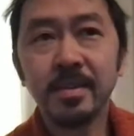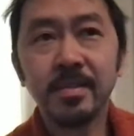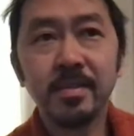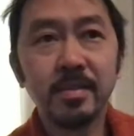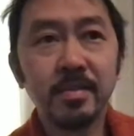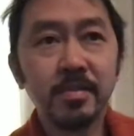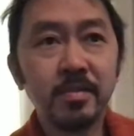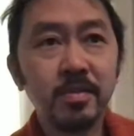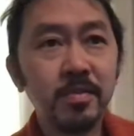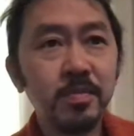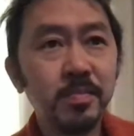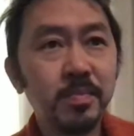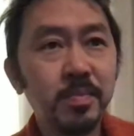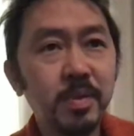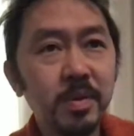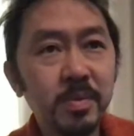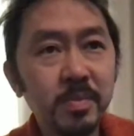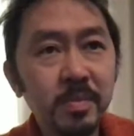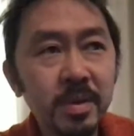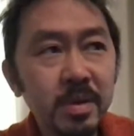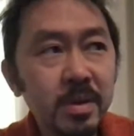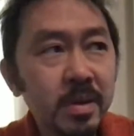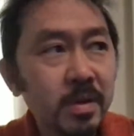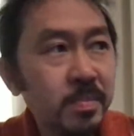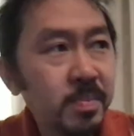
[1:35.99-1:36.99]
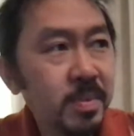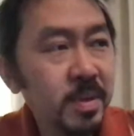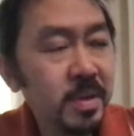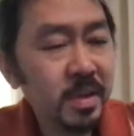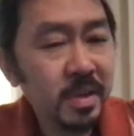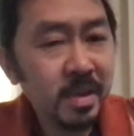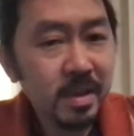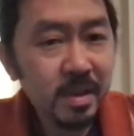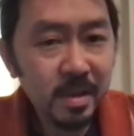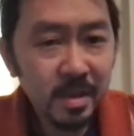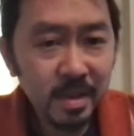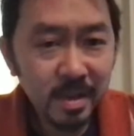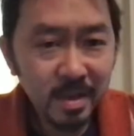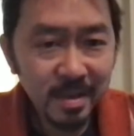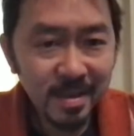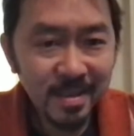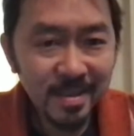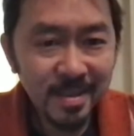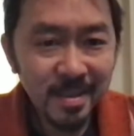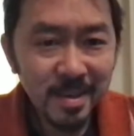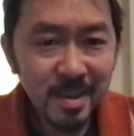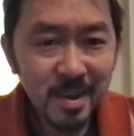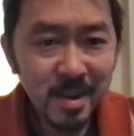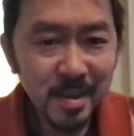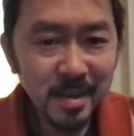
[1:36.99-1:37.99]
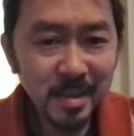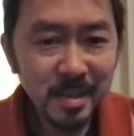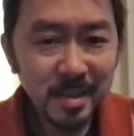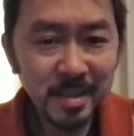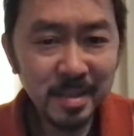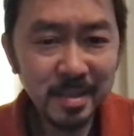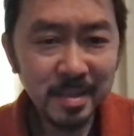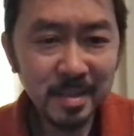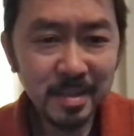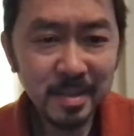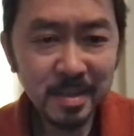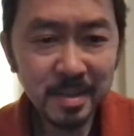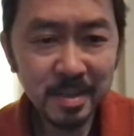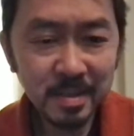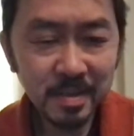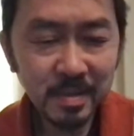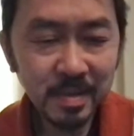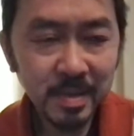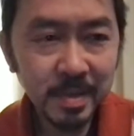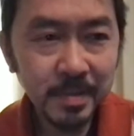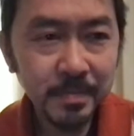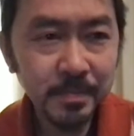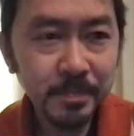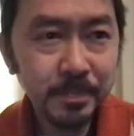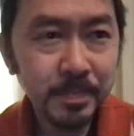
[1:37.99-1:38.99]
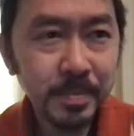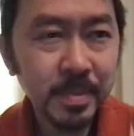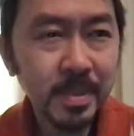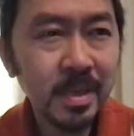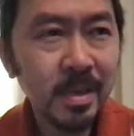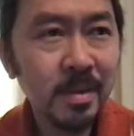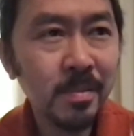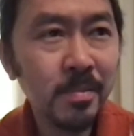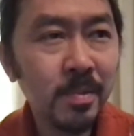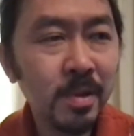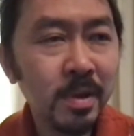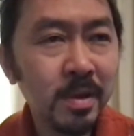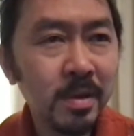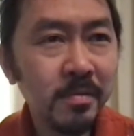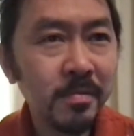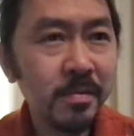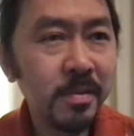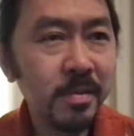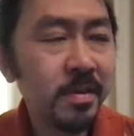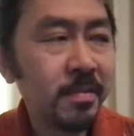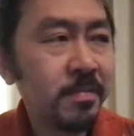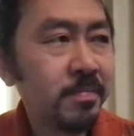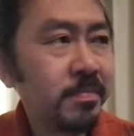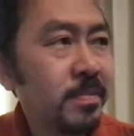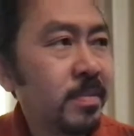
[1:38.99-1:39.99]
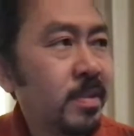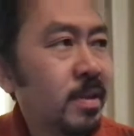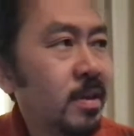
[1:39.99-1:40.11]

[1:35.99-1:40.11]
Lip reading: The group put me up in the hacienda because I'm one of the